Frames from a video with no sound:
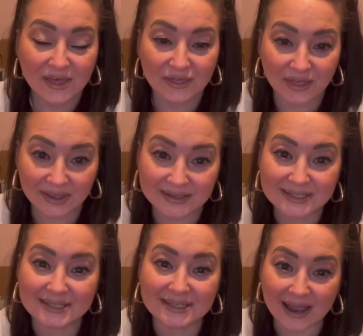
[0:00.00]
things
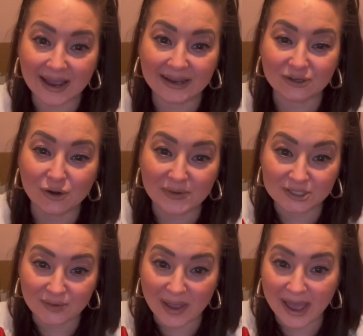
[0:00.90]
started coming
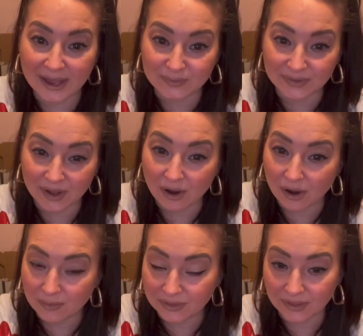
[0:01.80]
to a head with it all,
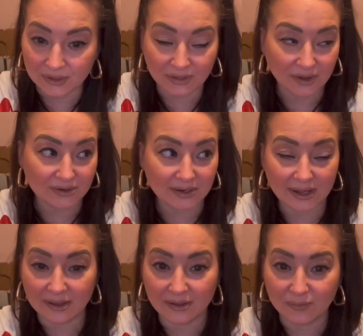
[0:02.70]
with
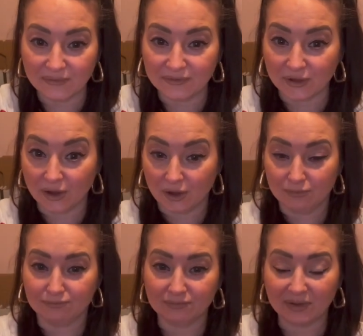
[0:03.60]
the
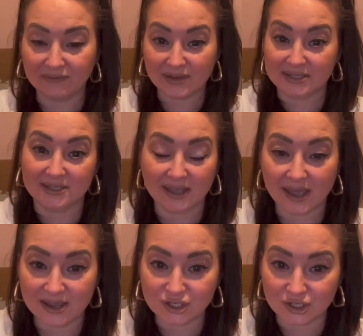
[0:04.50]

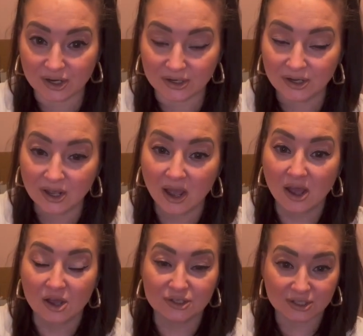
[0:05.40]
investigation.
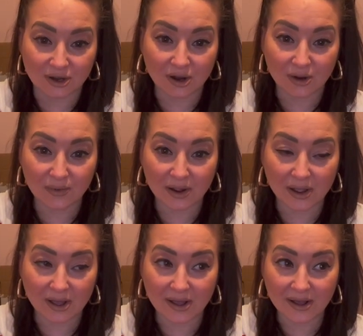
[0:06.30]
So
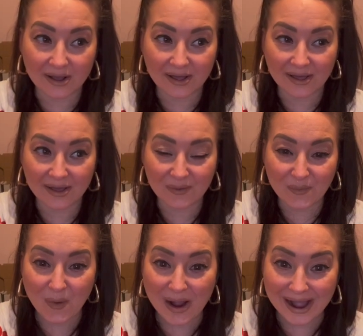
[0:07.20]

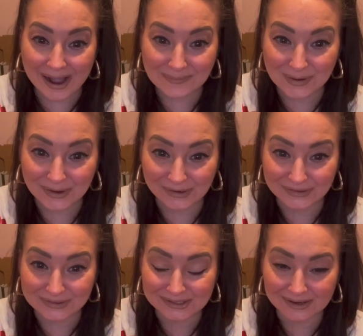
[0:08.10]
what
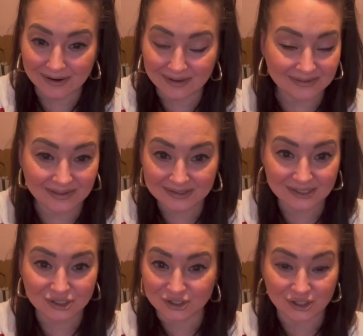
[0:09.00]
happened, this
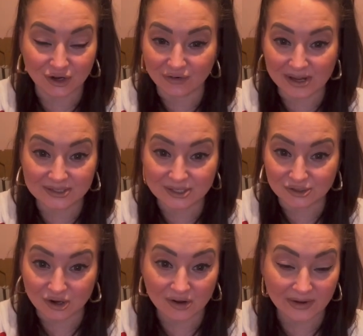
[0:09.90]
is just a crazy
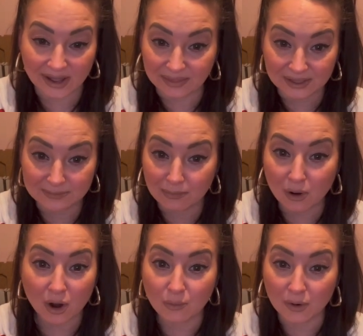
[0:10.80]
story, and this
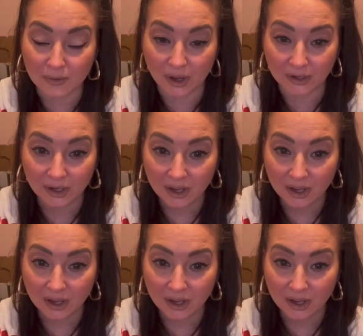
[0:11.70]
poor woman